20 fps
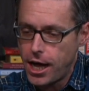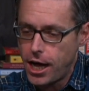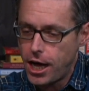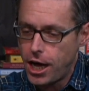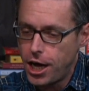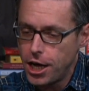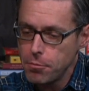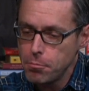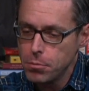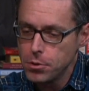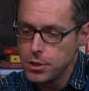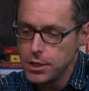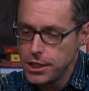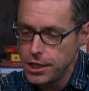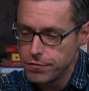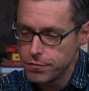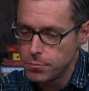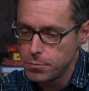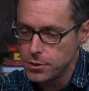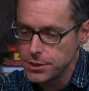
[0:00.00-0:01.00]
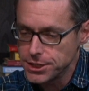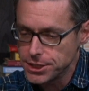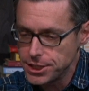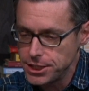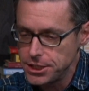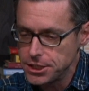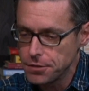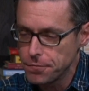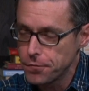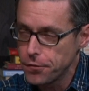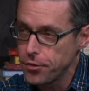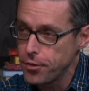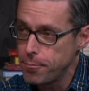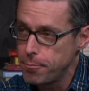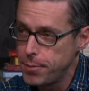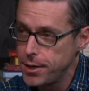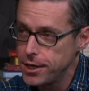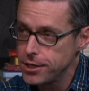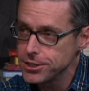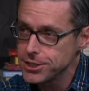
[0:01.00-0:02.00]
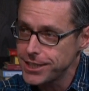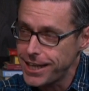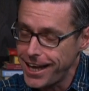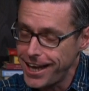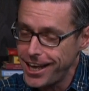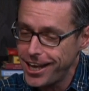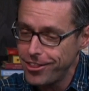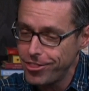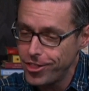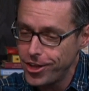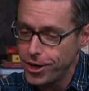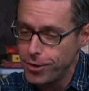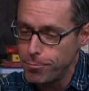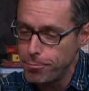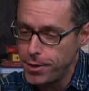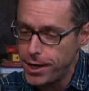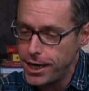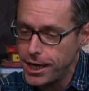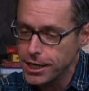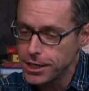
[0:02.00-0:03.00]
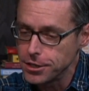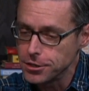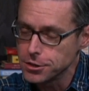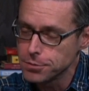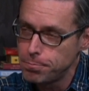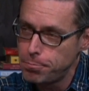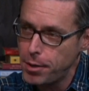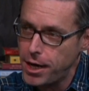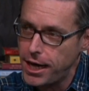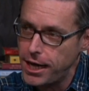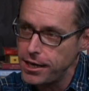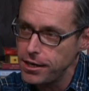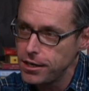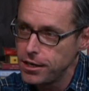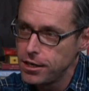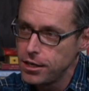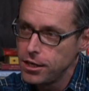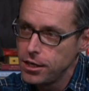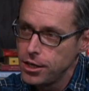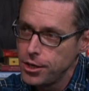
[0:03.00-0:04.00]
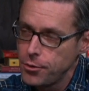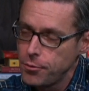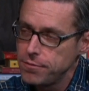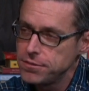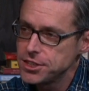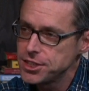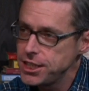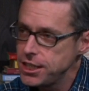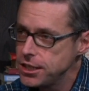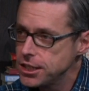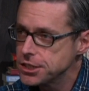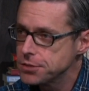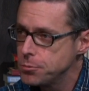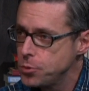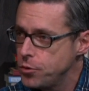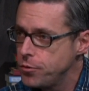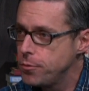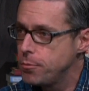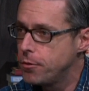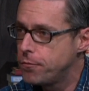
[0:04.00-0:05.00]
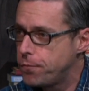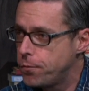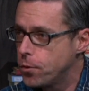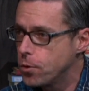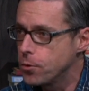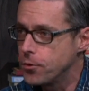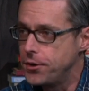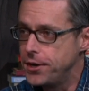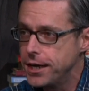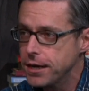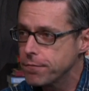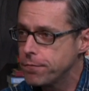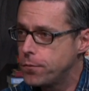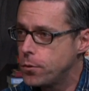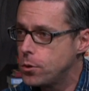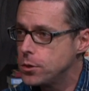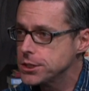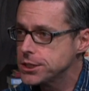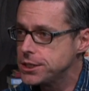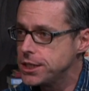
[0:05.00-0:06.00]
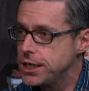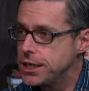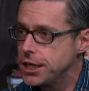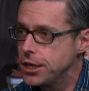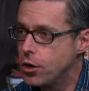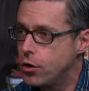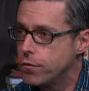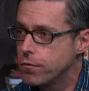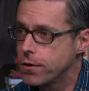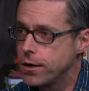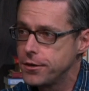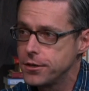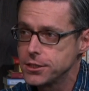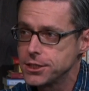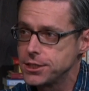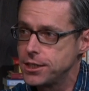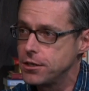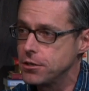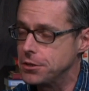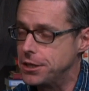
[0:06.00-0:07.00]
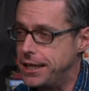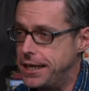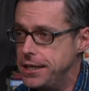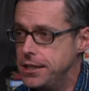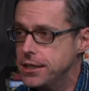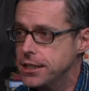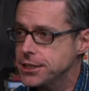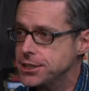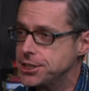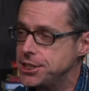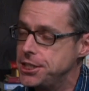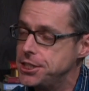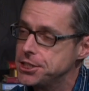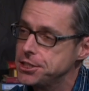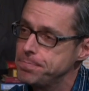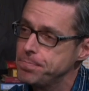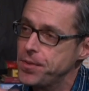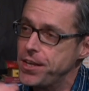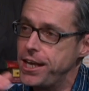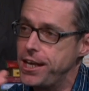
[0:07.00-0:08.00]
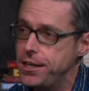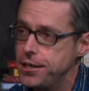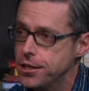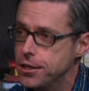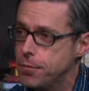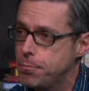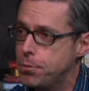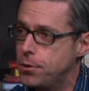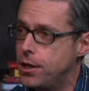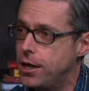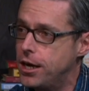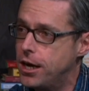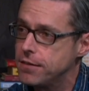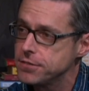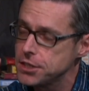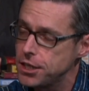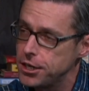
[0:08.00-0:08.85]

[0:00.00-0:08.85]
Unbelievable season for the Bears and their backers. But we've seen this movie before with Nick Foles taking over under center late in the season into the playoffs.